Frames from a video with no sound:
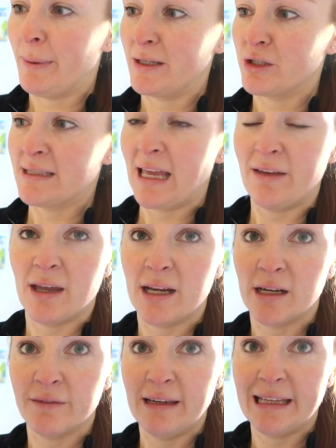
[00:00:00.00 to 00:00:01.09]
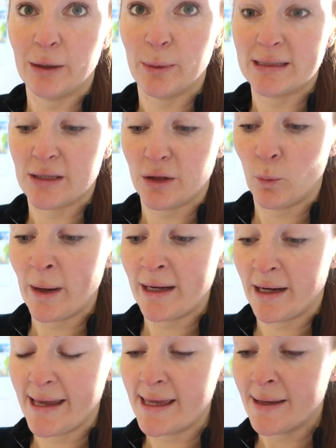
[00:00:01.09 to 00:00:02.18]
I just gave it enough liquid so that when
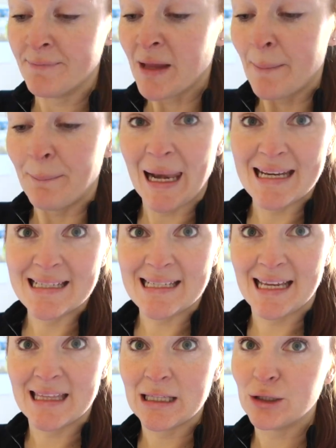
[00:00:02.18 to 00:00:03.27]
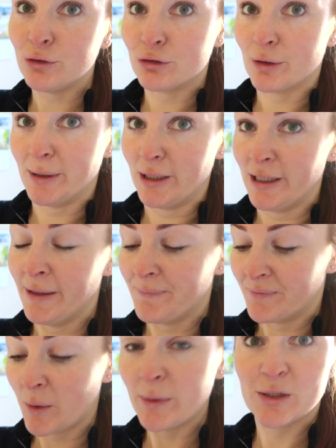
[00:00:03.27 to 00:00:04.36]
I blend it in the Nutribullet,
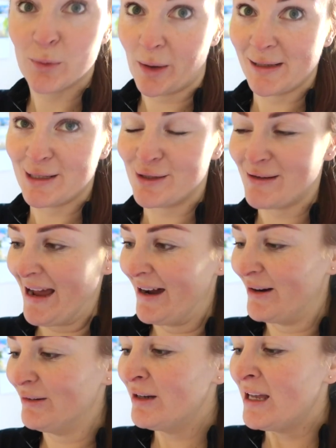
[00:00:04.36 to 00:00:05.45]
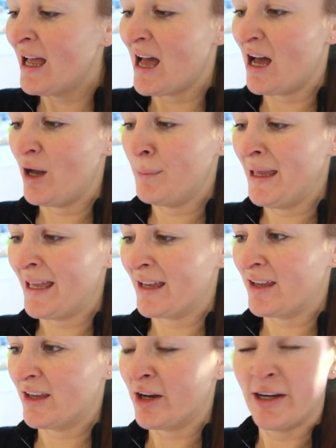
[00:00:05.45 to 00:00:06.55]
which is what I'm going to do now,
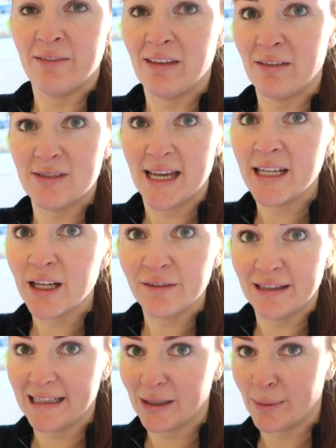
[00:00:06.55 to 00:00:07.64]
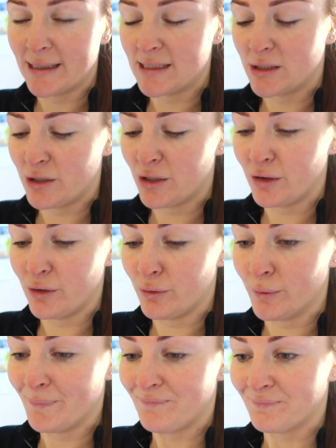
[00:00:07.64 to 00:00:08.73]
it kind of gives it enough liquid to